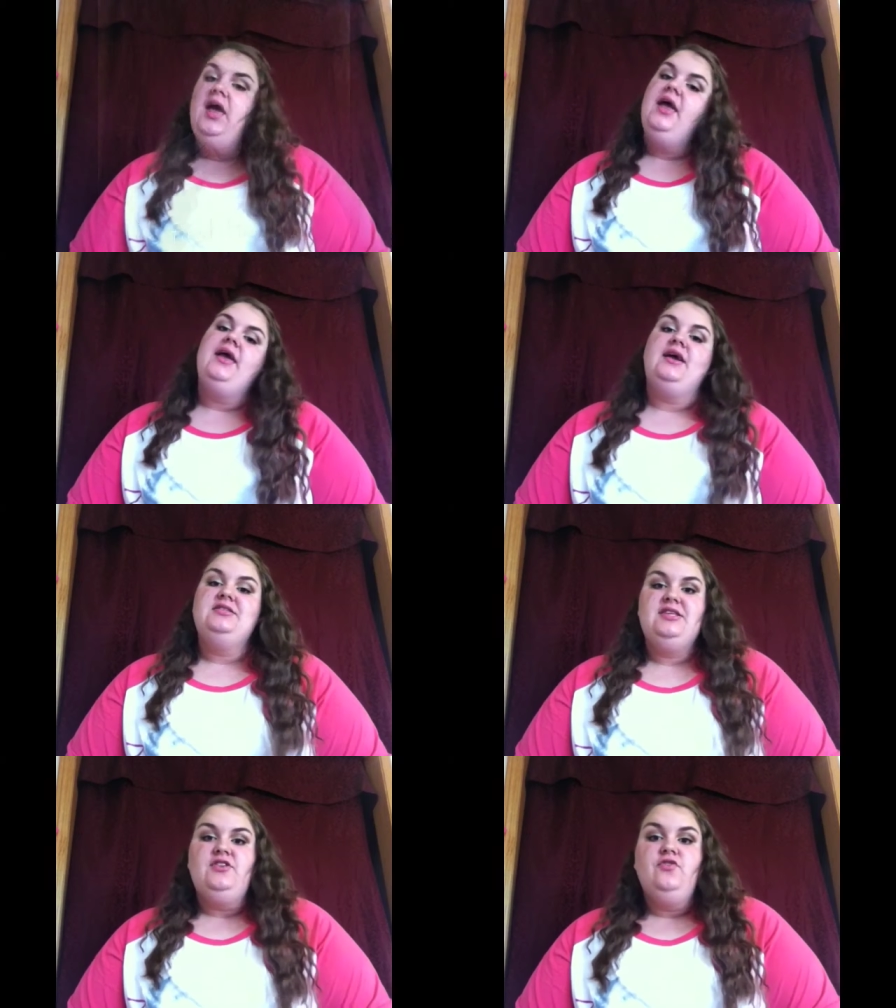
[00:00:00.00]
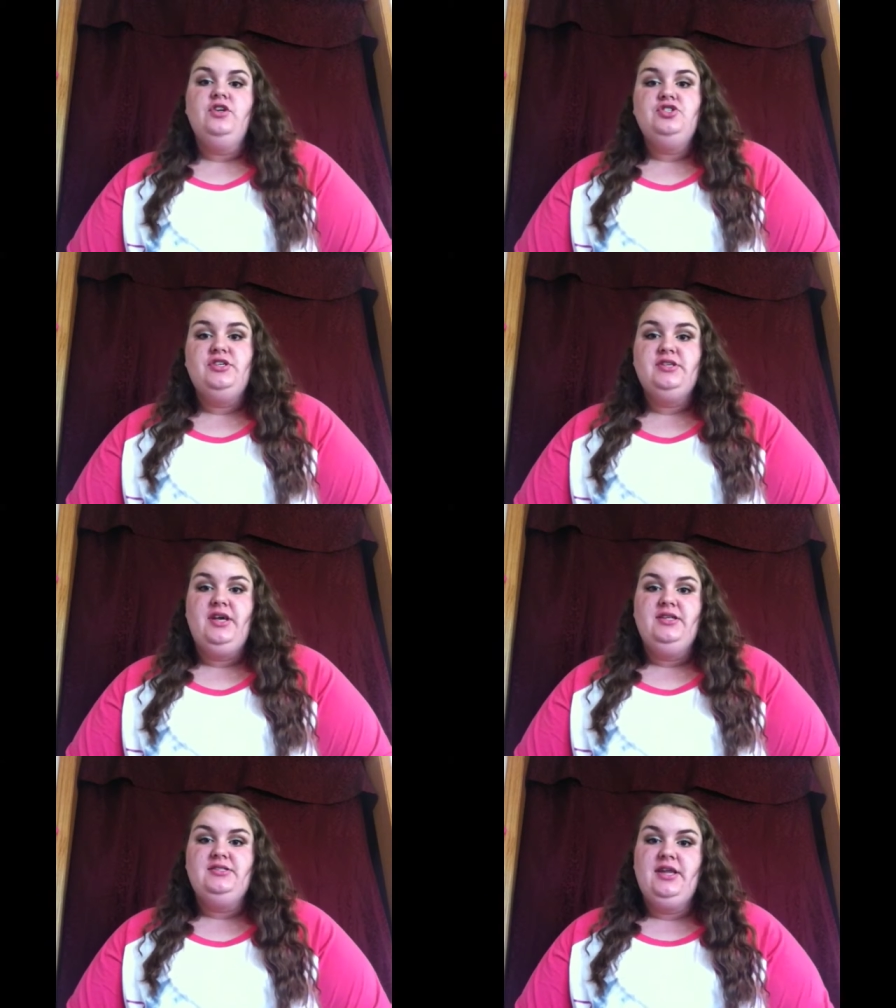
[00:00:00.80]
Hey guys, it's
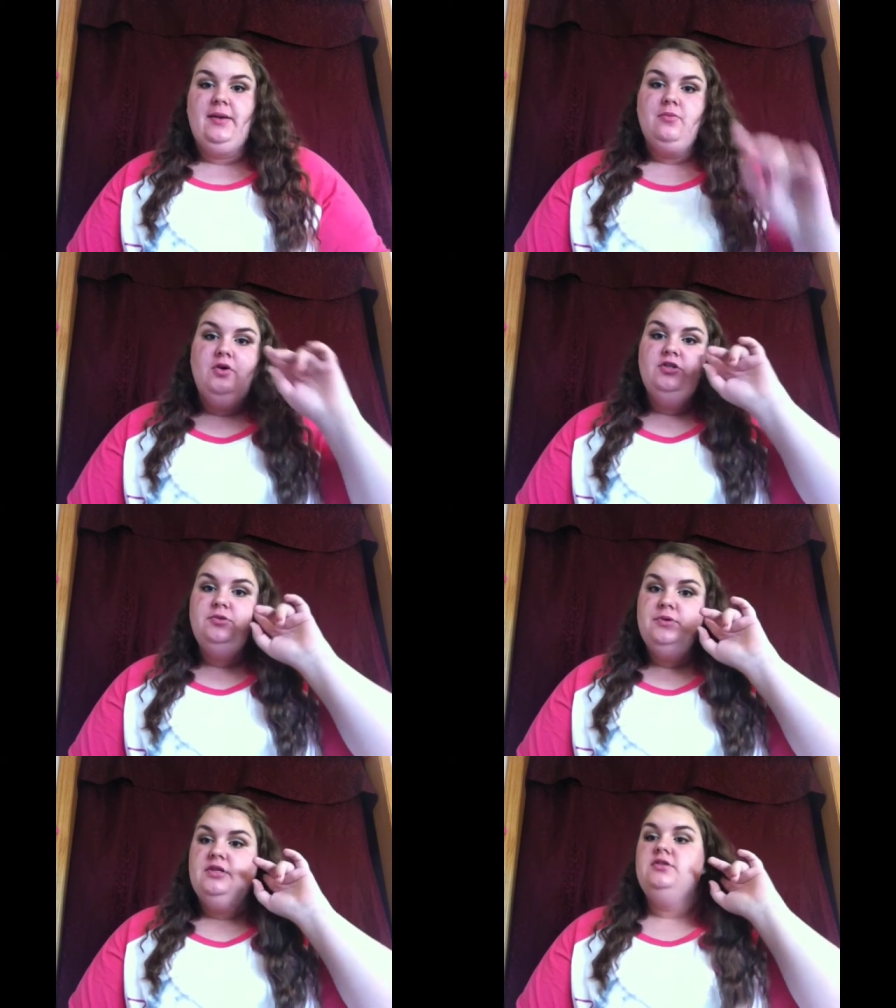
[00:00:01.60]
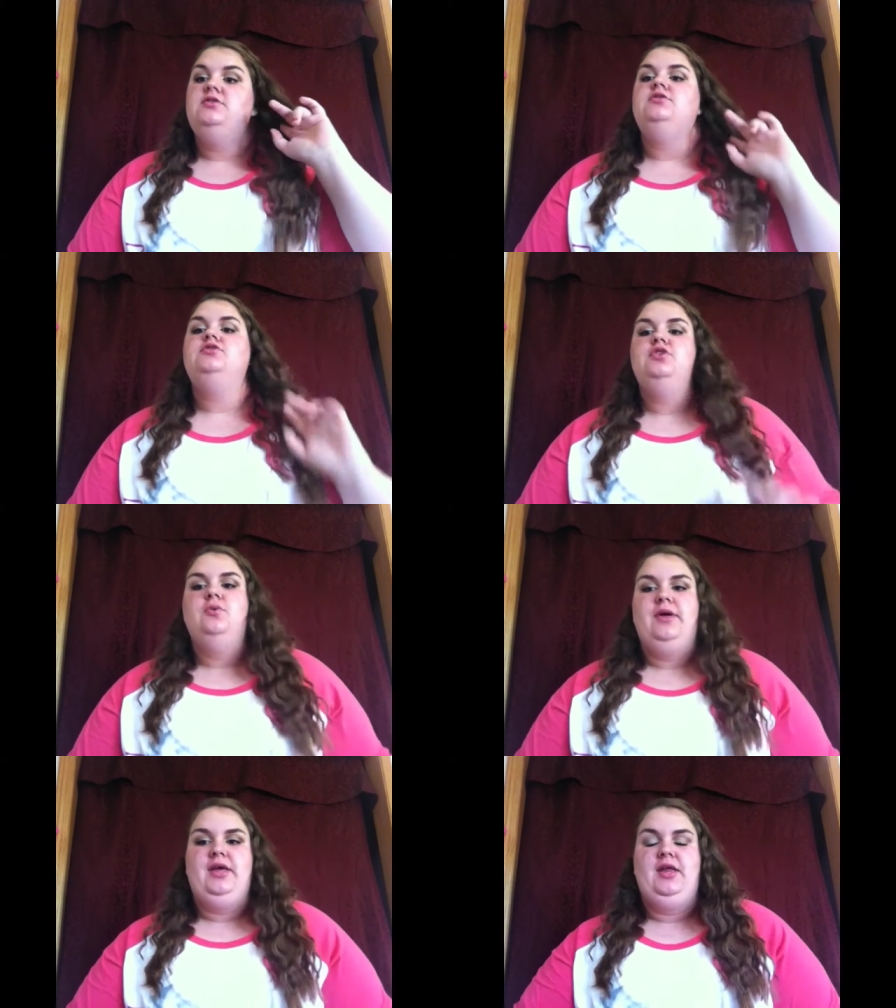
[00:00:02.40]
Francesca and today I'm going to be
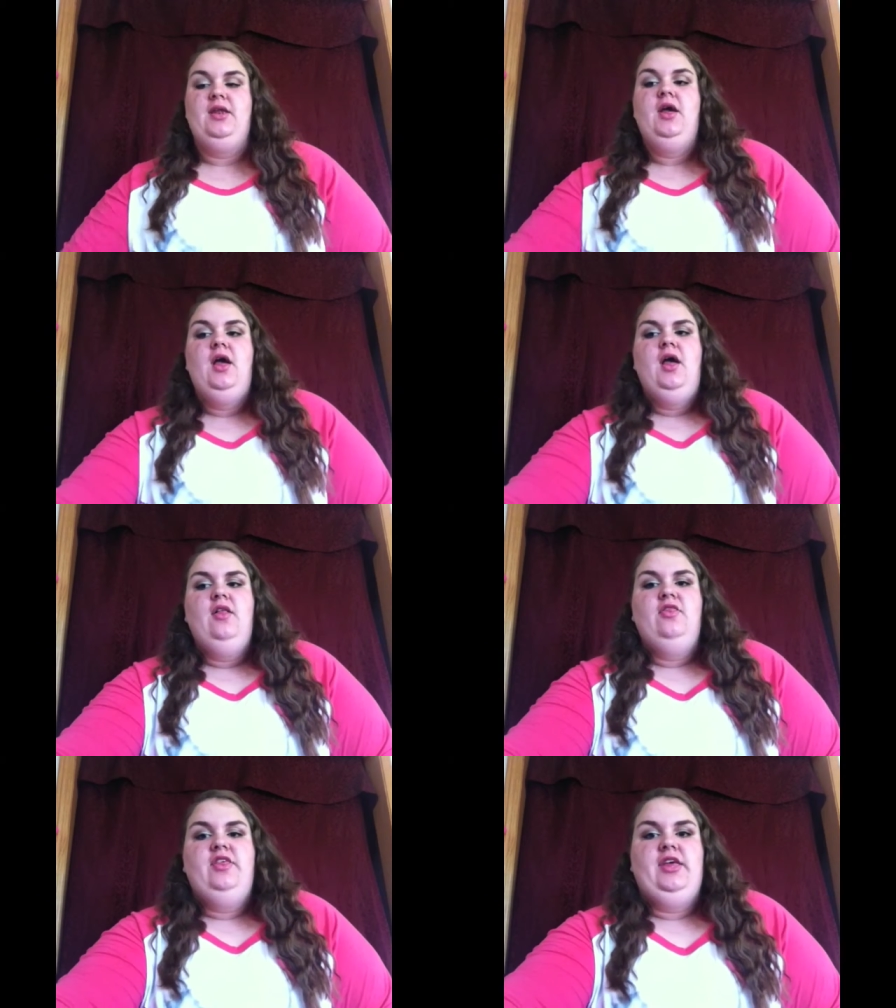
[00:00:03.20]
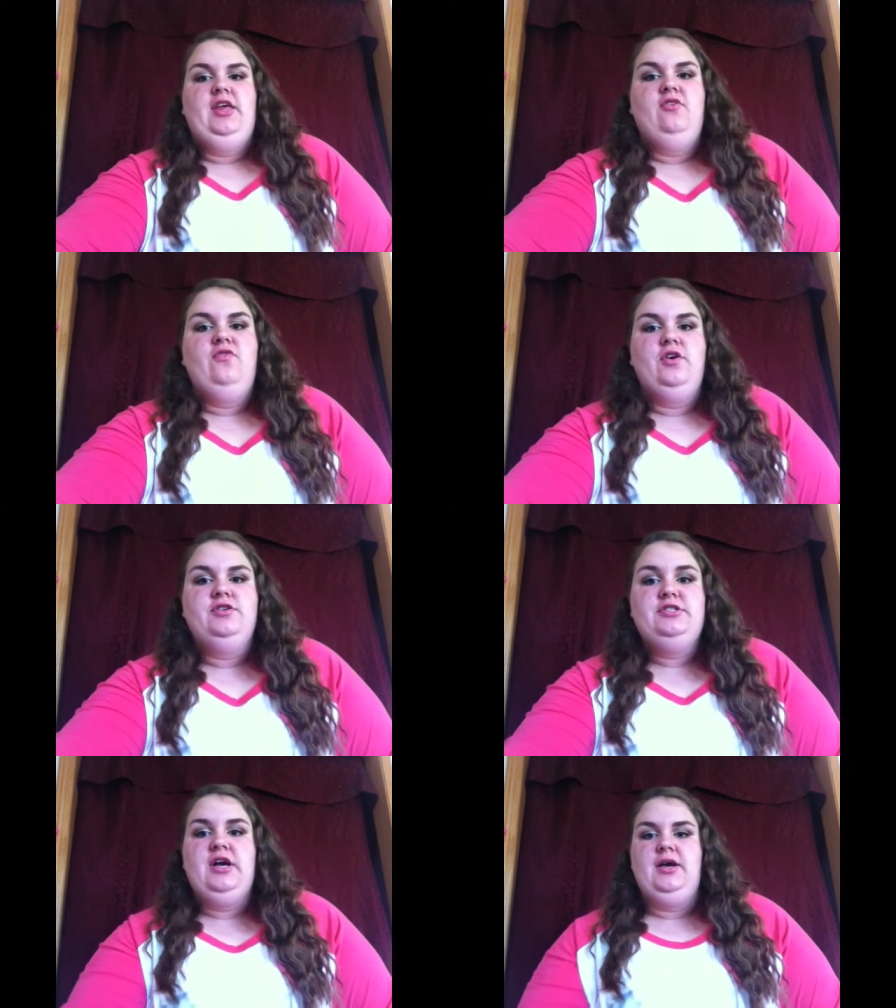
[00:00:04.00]
doing the
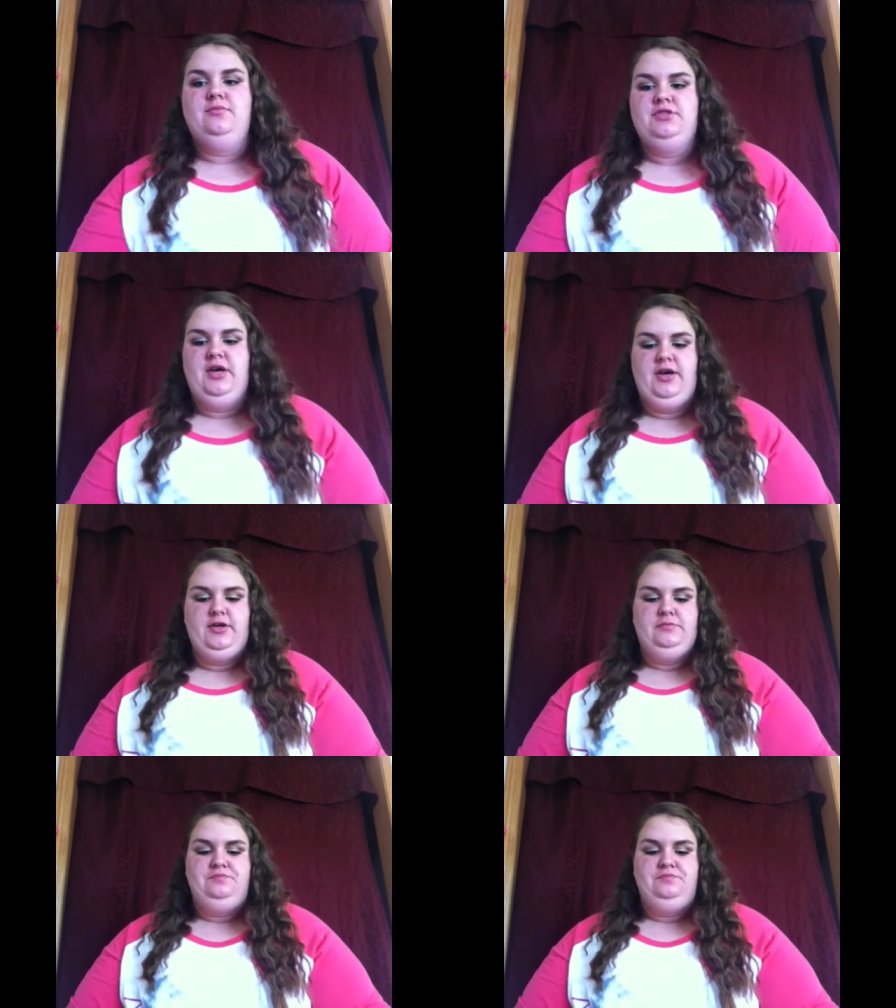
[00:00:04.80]
first time tag.